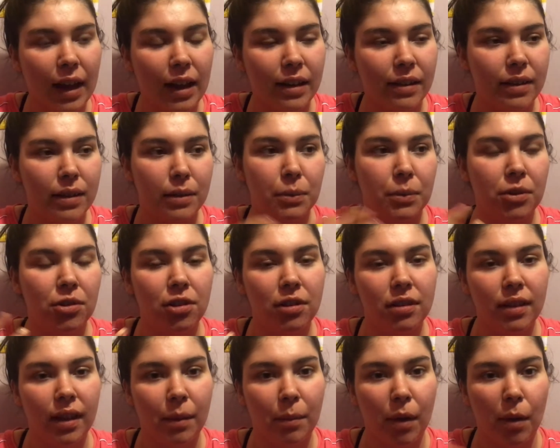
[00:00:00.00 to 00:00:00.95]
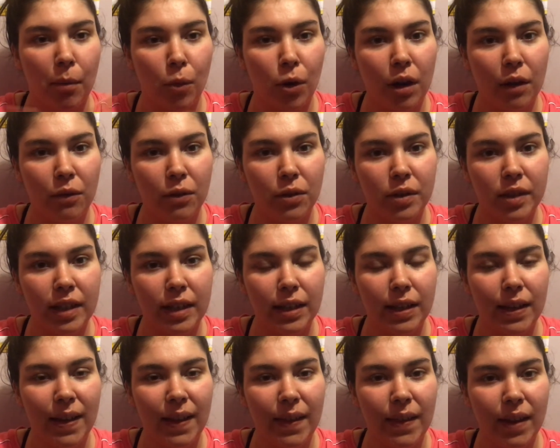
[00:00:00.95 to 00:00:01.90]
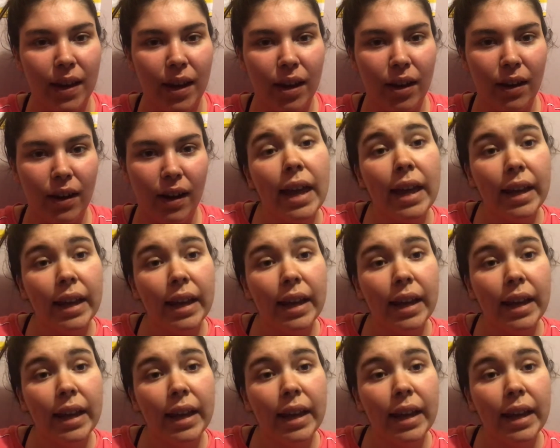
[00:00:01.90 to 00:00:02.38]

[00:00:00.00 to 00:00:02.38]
and this was just like my morning routine in there.